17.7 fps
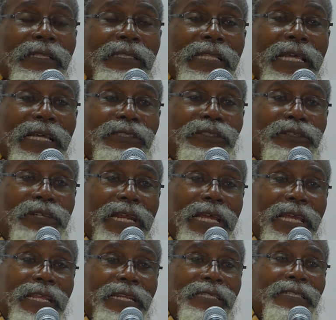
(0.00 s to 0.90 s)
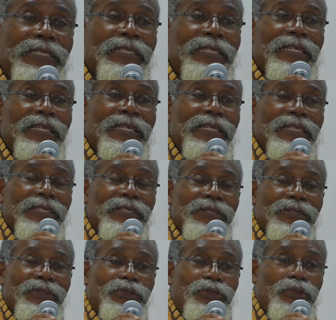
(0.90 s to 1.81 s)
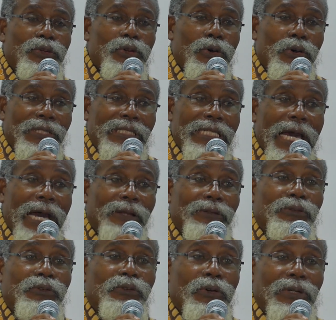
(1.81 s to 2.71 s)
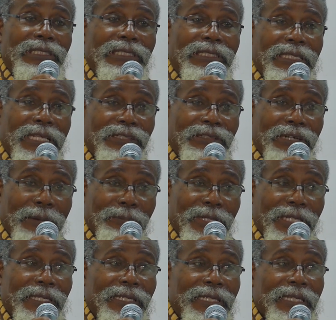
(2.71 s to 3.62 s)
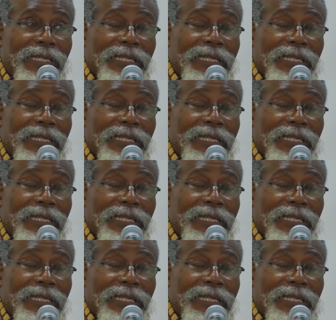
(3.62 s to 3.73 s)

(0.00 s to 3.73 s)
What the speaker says: the drain slowed down considerably.